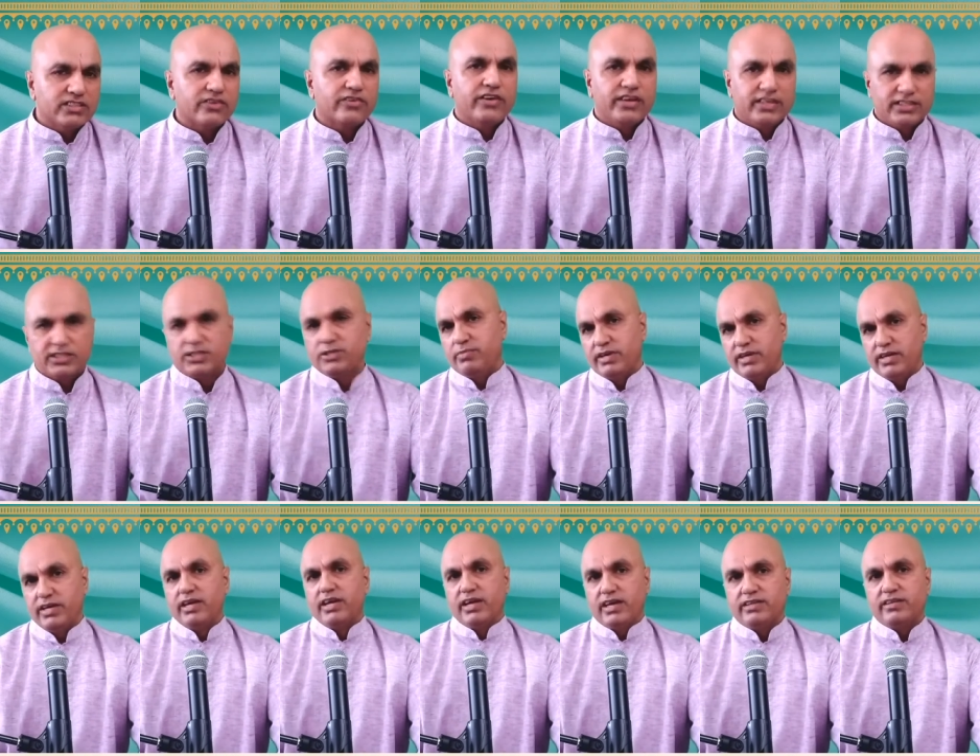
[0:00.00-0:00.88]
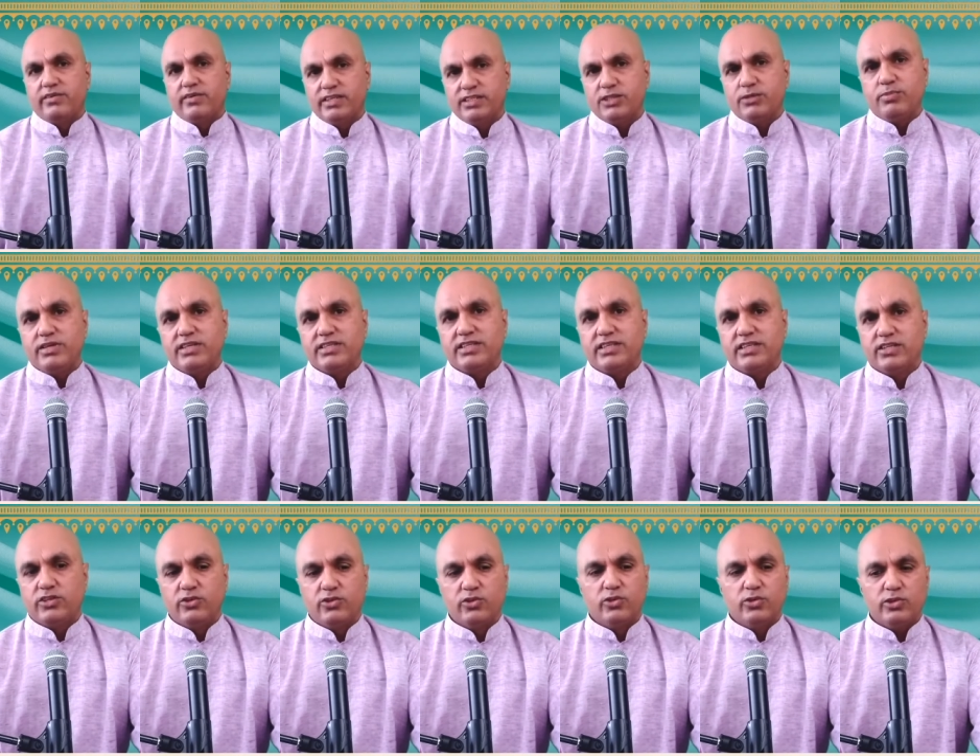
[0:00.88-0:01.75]
And the recipe is that
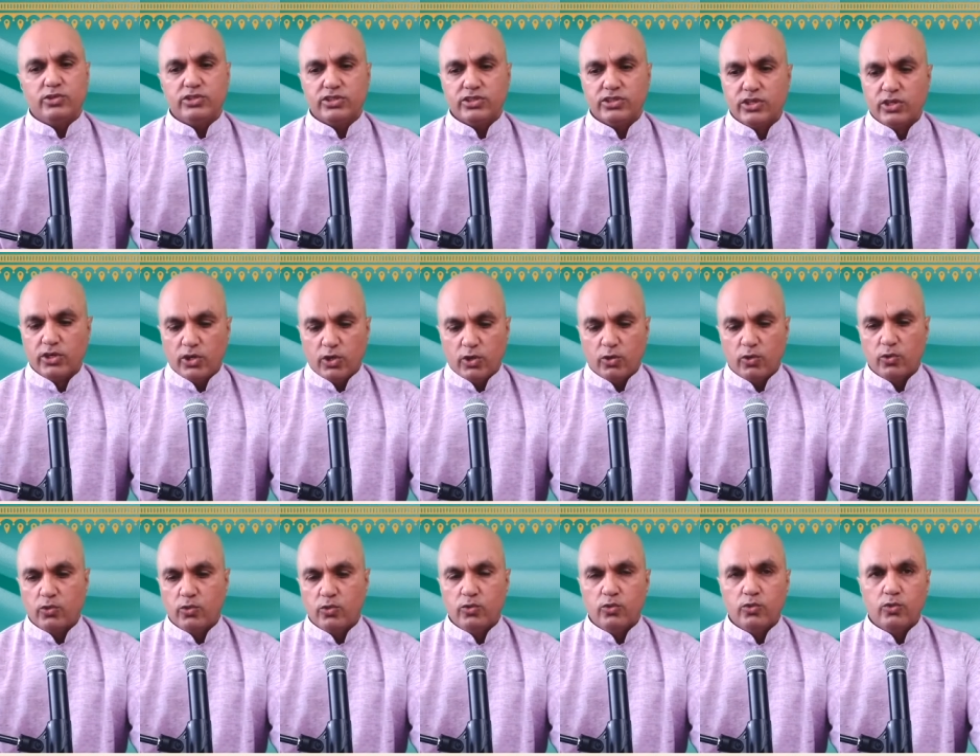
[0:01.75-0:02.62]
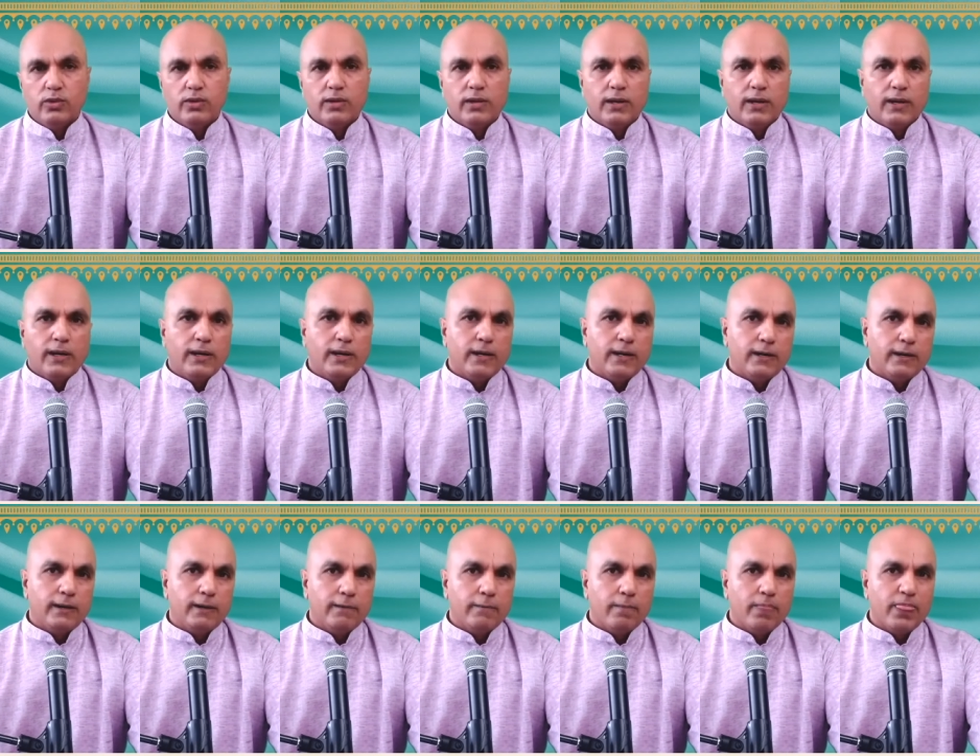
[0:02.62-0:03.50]
those who
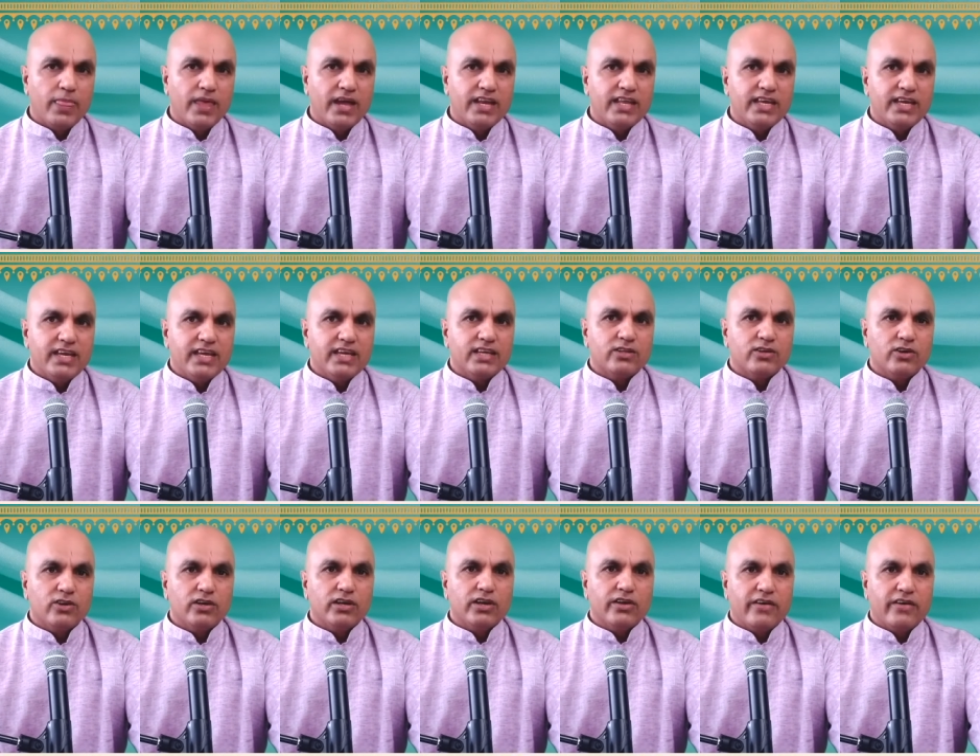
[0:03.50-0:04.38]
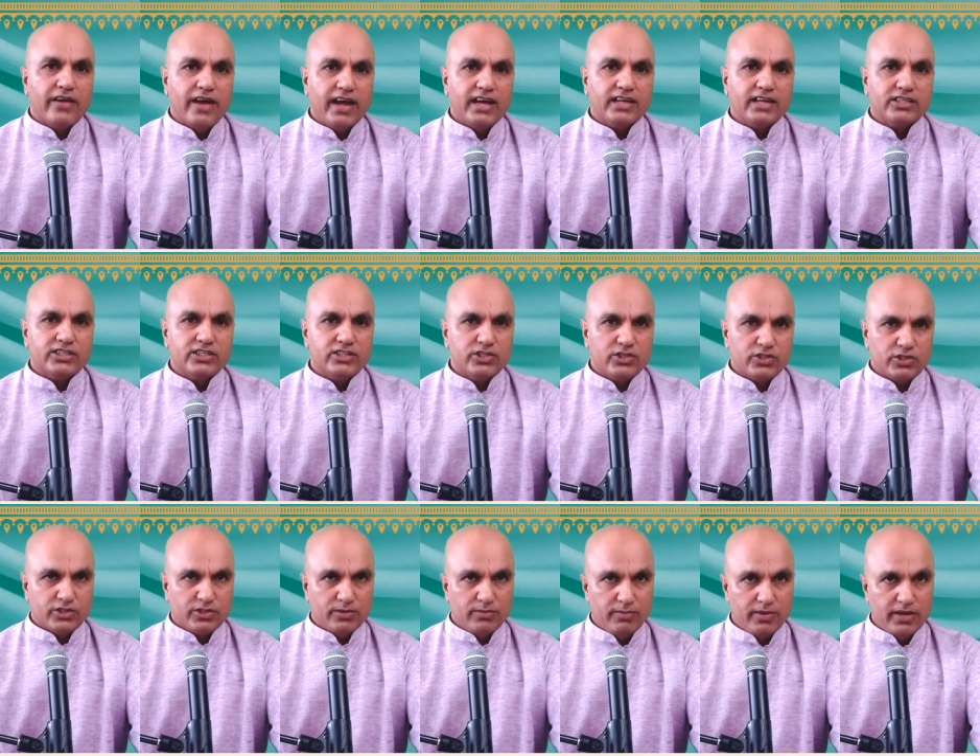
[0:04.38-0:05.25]
dedicate all their actions
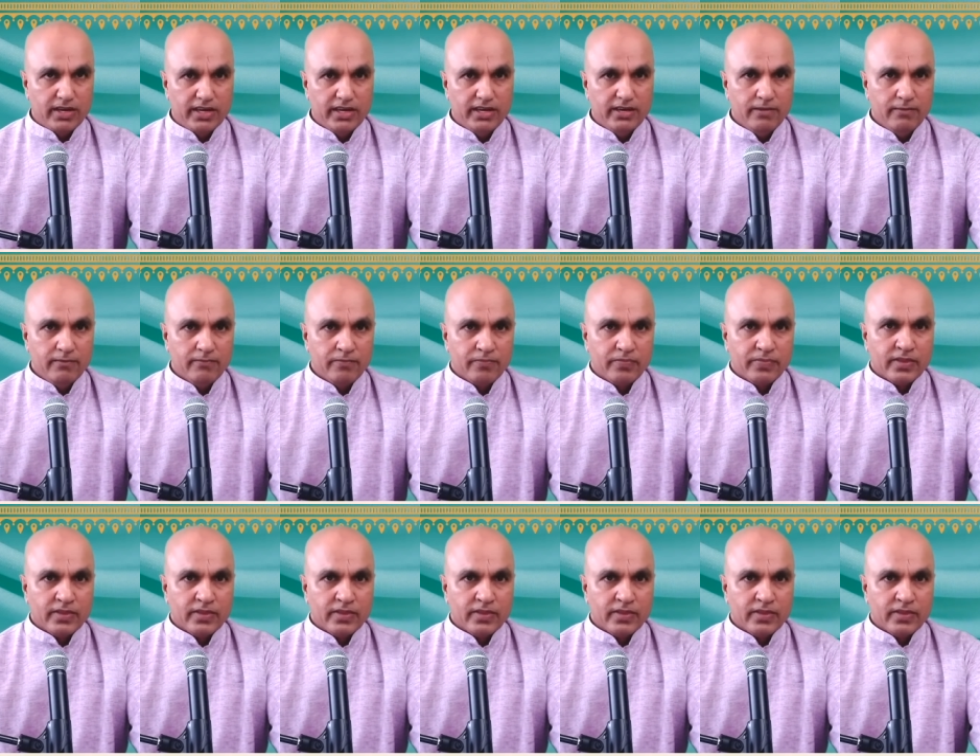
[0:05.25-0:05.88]
to me,